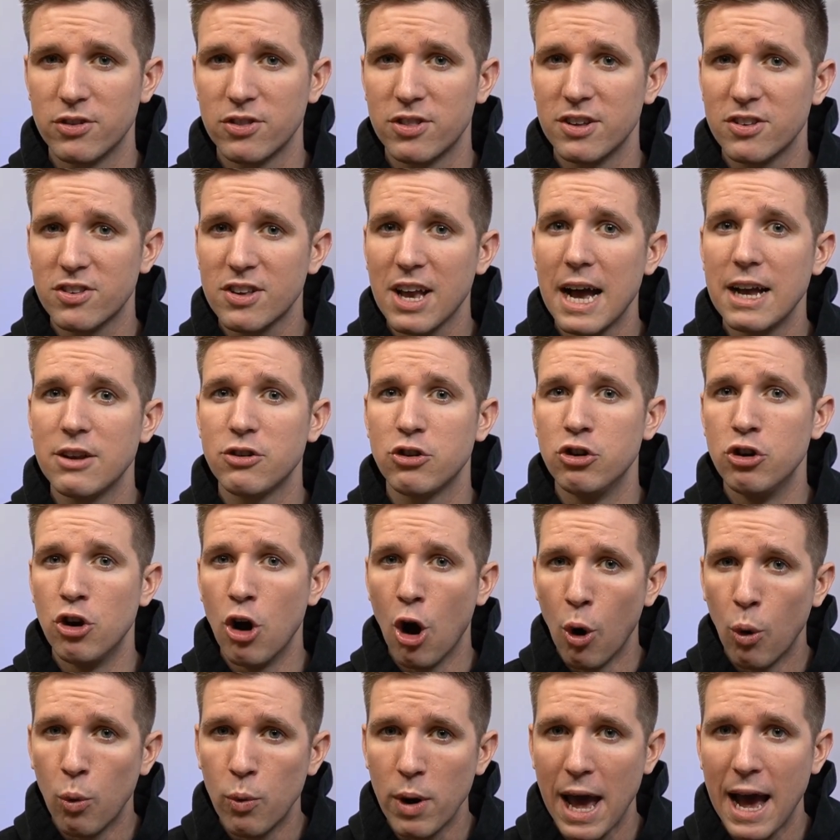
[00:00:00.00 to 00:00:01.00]
This guy's
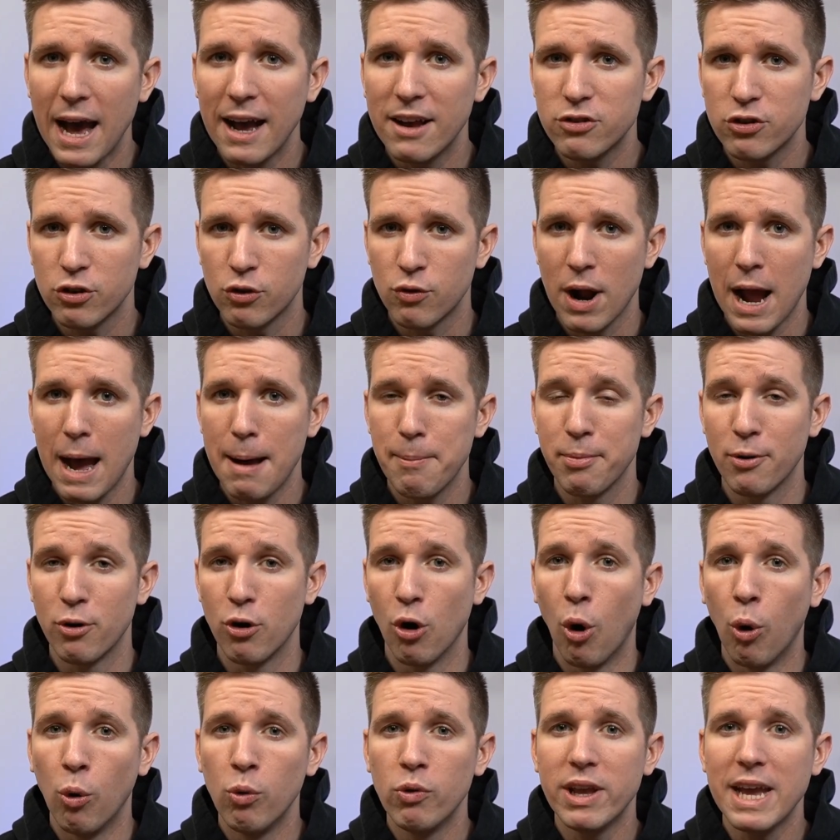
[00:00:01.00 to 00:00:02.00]
known as a grappler,
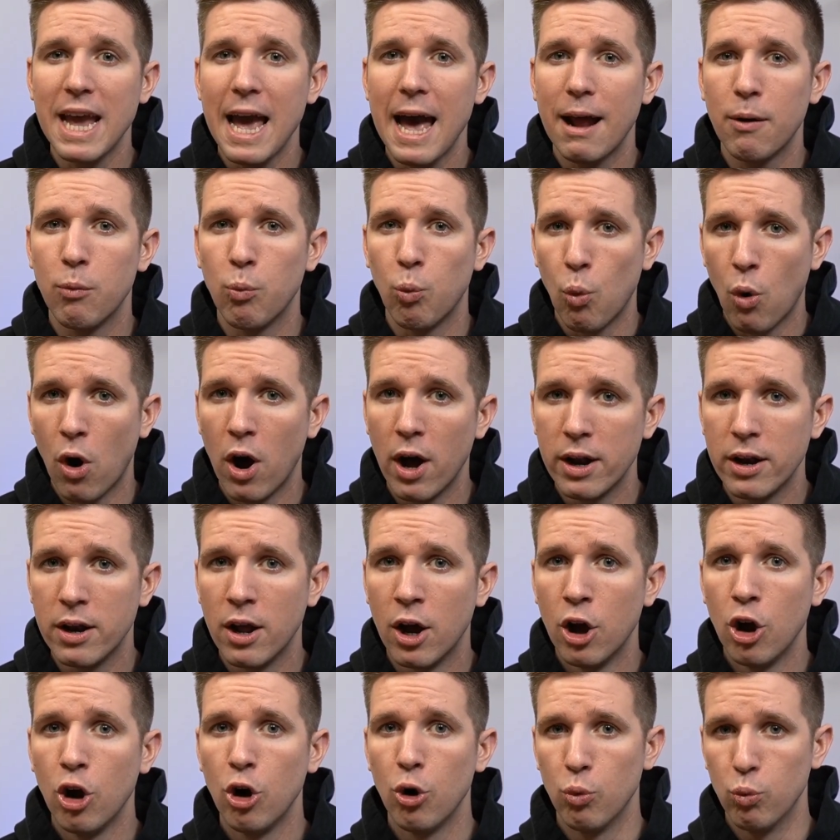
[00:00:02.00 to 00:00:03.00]
only had one
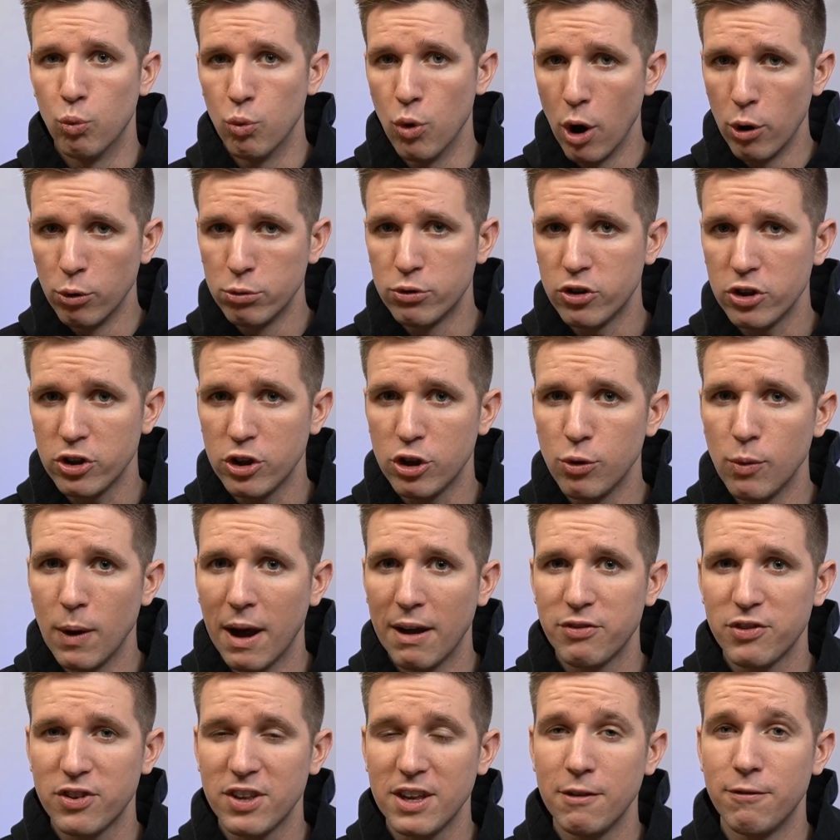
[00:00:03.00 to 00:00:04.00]
road to
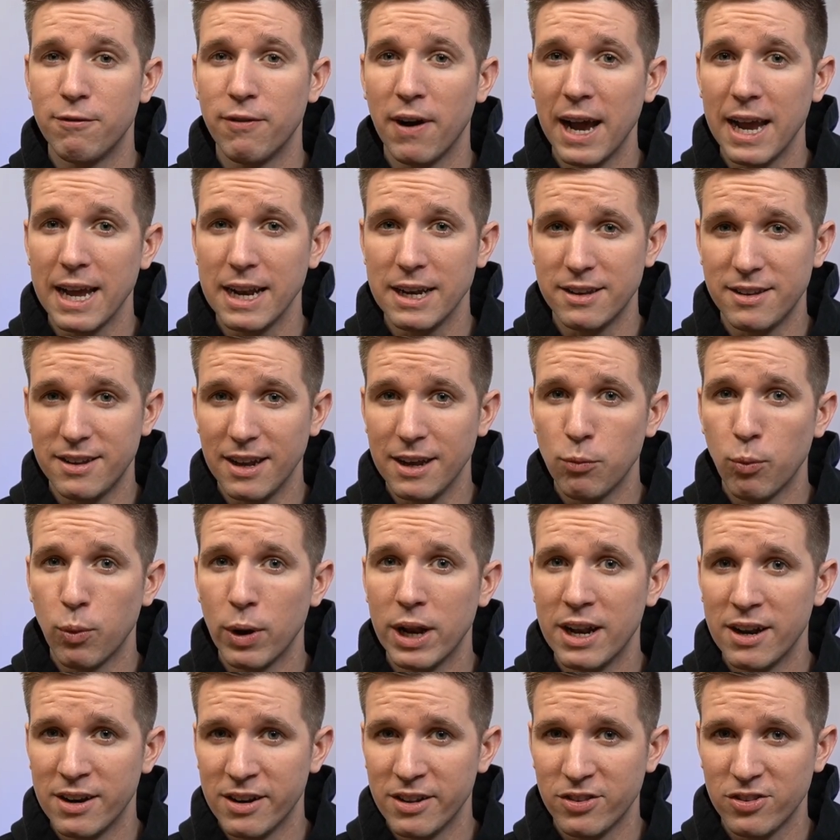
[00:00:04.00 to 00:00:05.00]
UFC fight, did
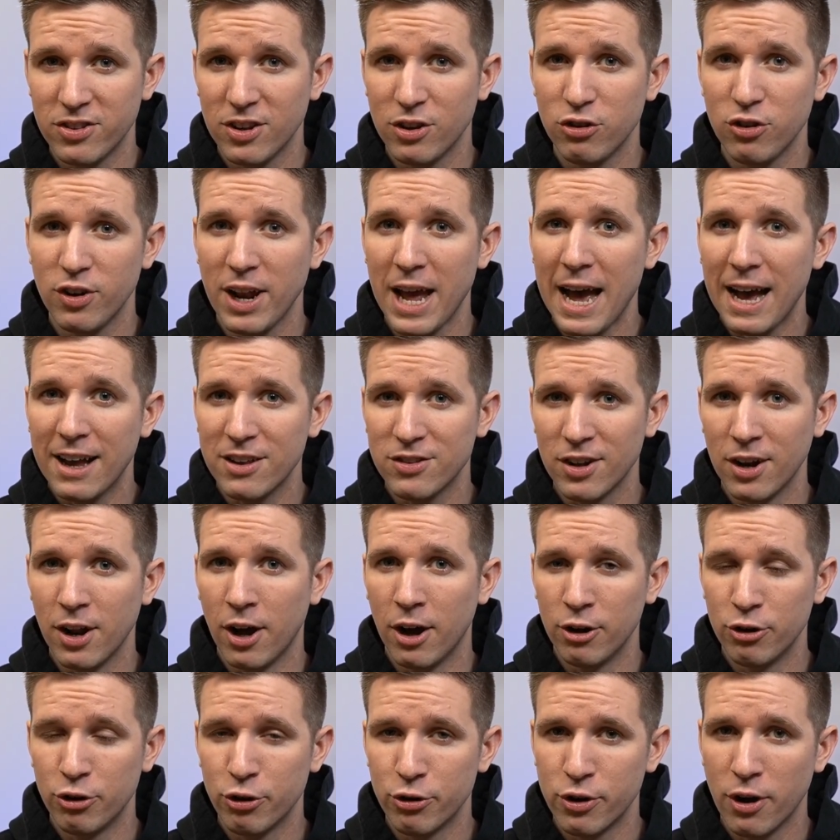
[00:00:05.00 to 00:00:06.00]
win a decision as an
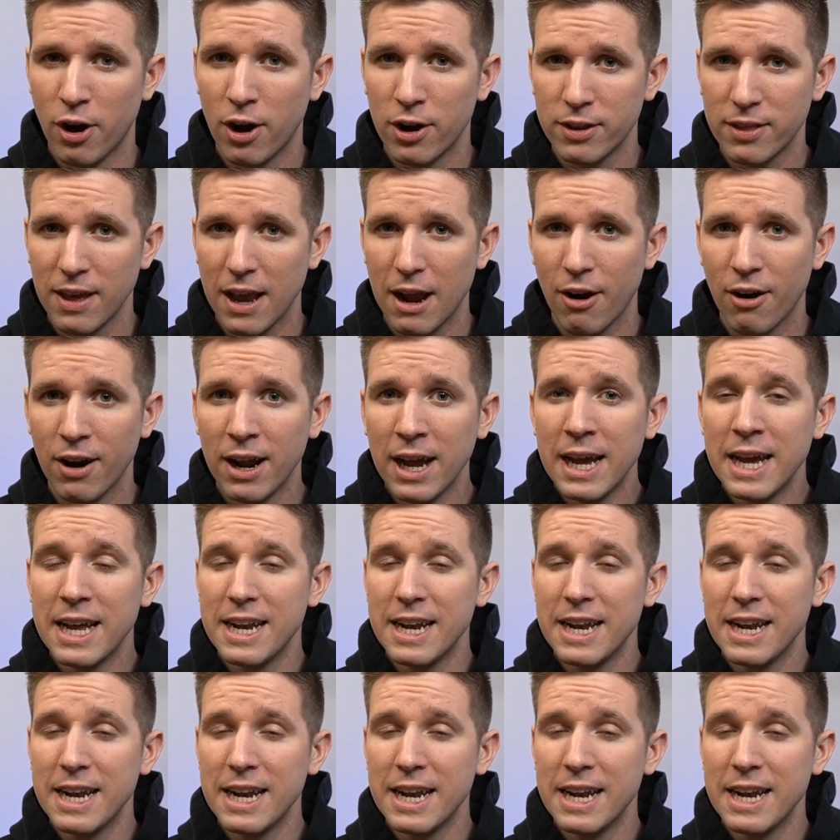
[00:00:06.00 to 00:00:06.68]
underdog there.